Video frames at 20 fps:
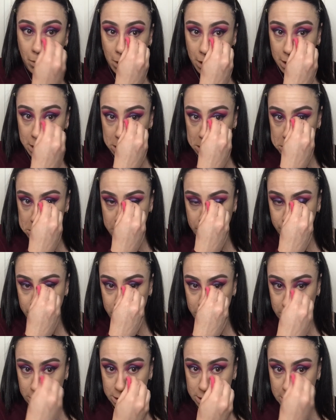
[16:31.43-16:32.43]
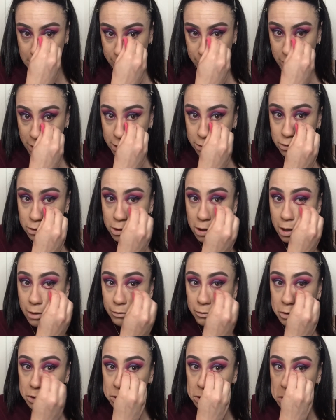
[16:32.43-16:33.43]
I definitely need to have extra
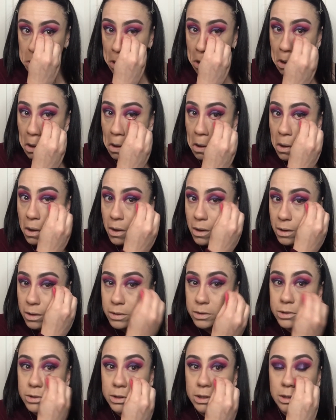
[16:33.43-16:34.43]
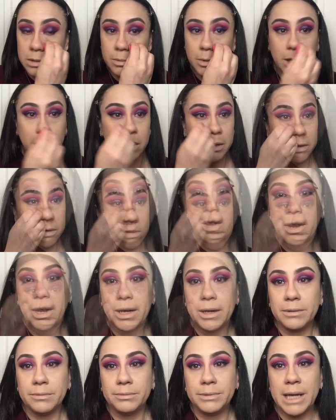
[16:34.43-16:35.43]
coverage underneath my eyes. Alright,
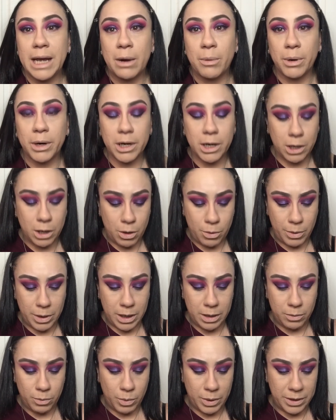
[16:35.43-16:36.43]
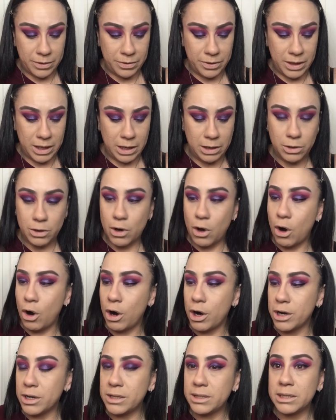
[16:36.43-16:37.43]
now we're going to go in with the
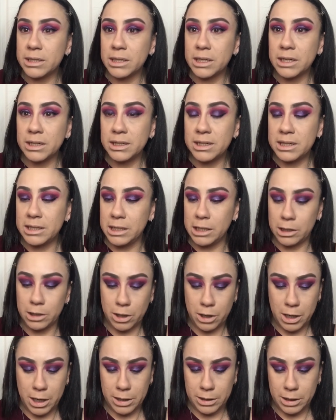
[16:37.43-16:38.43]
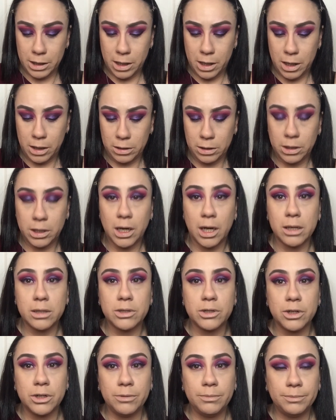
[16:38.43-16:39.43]
NARS concealer in the color
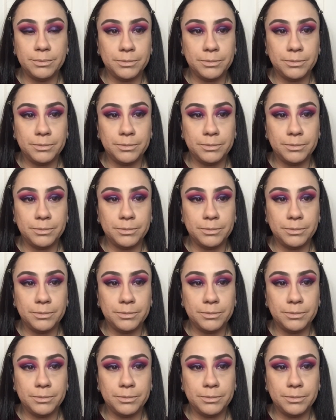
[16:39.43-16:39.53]
Custard.